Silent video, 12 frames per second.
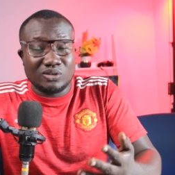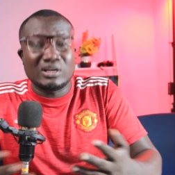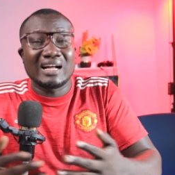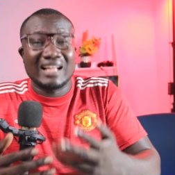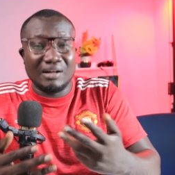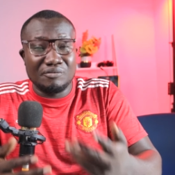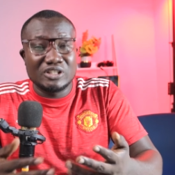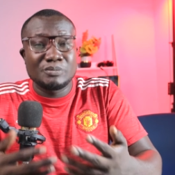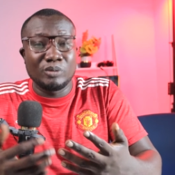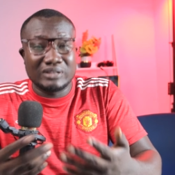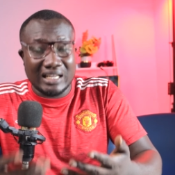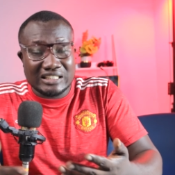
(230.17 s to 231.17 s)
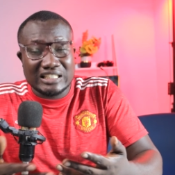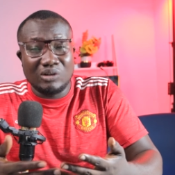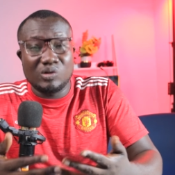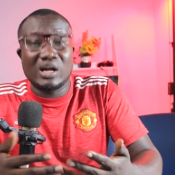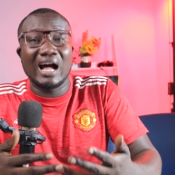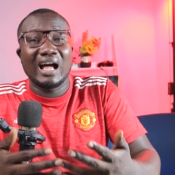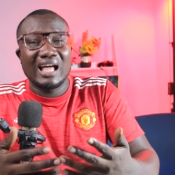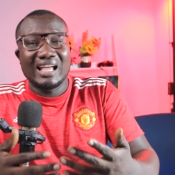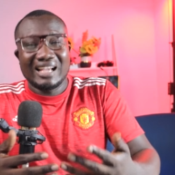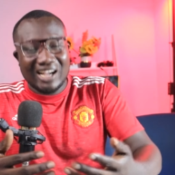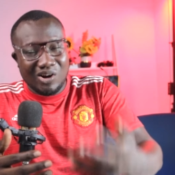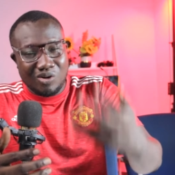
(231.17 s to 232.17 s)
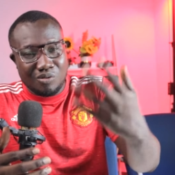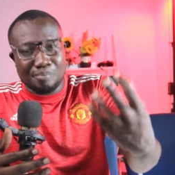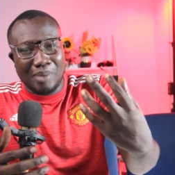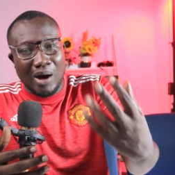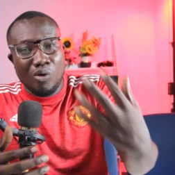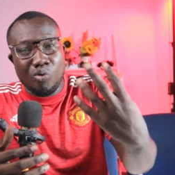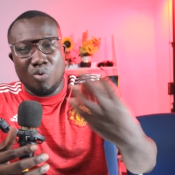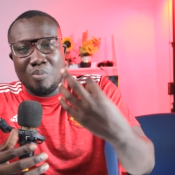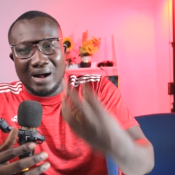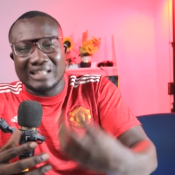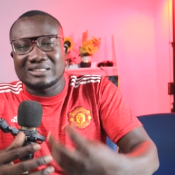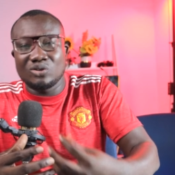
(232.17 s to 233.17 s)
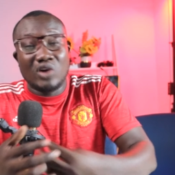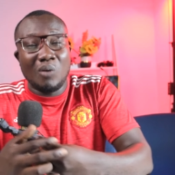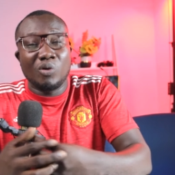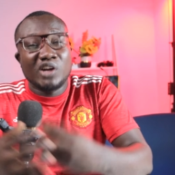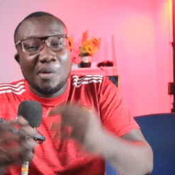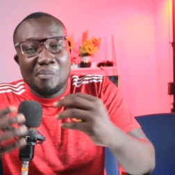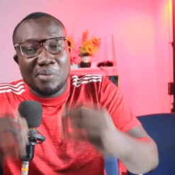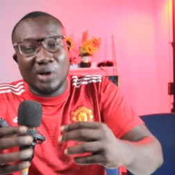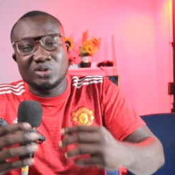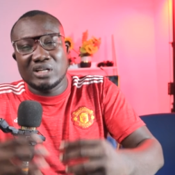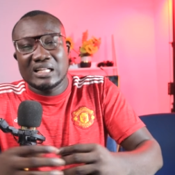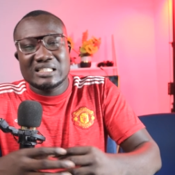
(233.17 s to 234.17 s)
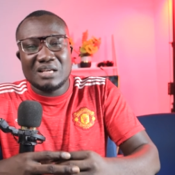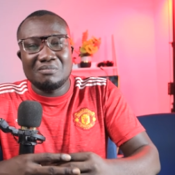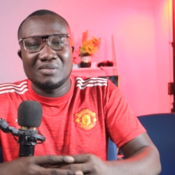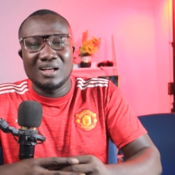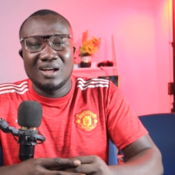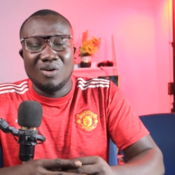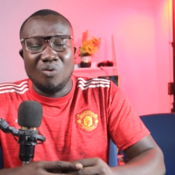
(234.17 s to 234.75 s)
Look at Gavi's potential. Look at Pau Cubarsí. Look at what they bring to the team.